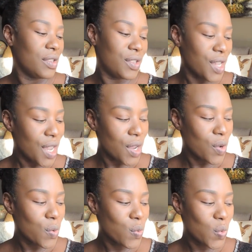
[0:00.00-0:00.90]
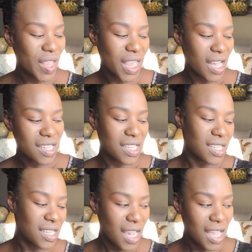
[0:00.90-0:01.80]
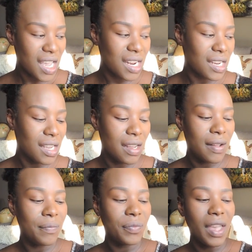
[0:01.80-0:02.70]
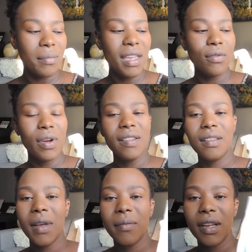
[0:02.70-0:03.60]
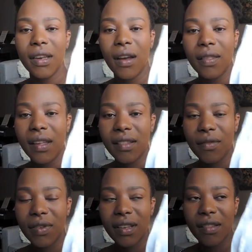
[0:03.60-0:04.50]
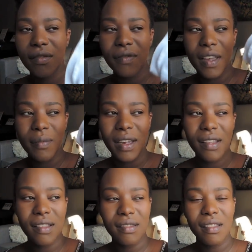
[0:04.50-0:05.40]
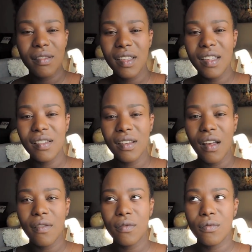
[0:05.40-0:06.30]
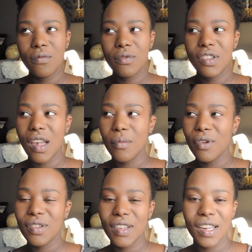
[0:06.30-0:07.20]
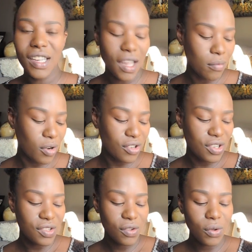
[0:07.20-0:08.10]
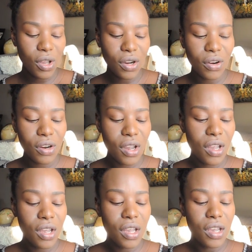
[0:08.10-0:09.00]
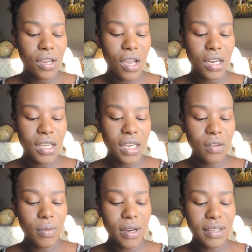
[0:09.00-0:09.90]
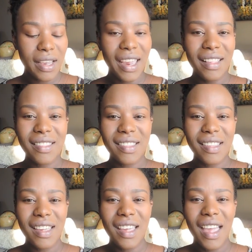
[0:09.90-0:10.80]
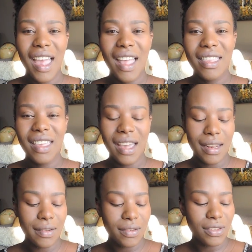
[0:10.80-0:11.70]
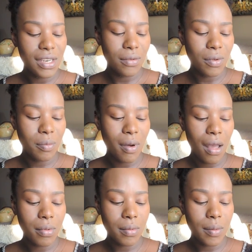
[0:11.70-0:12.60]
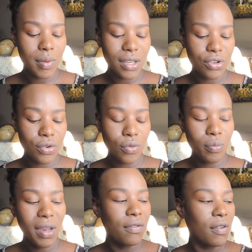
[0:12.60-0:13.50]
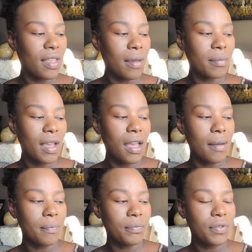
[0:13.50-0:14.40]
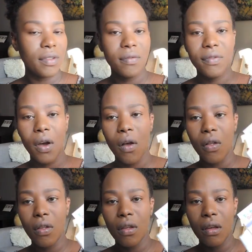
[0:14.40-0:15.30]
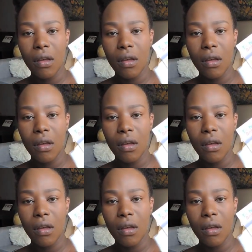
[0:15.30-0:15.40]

So, with that said, I may have wasted my money on this if it doesn't fit because then the season of summer is gonna come where she's no longer gonna need to wear tights and then she will probably be too big for them come fall.